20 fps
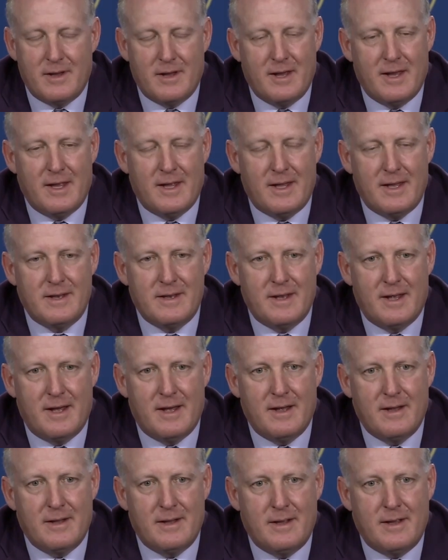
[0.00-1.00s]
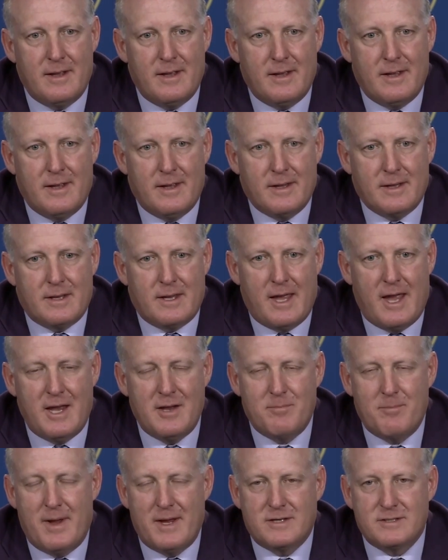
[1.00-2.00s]
And
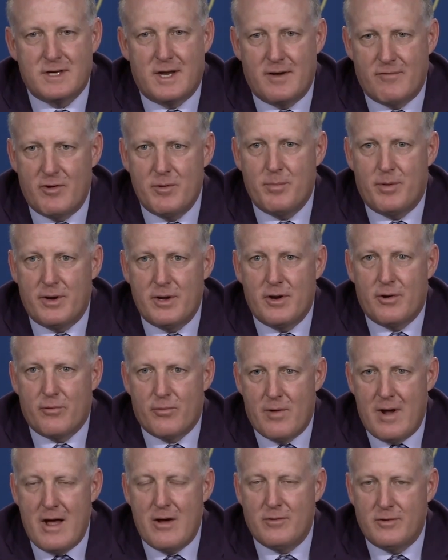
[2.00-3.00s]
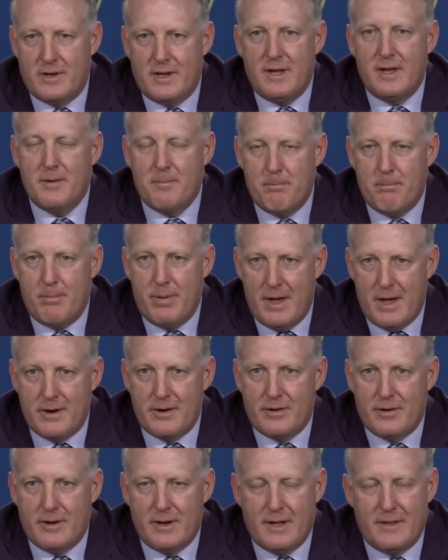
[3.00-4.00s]
Cade makes everybody around him better.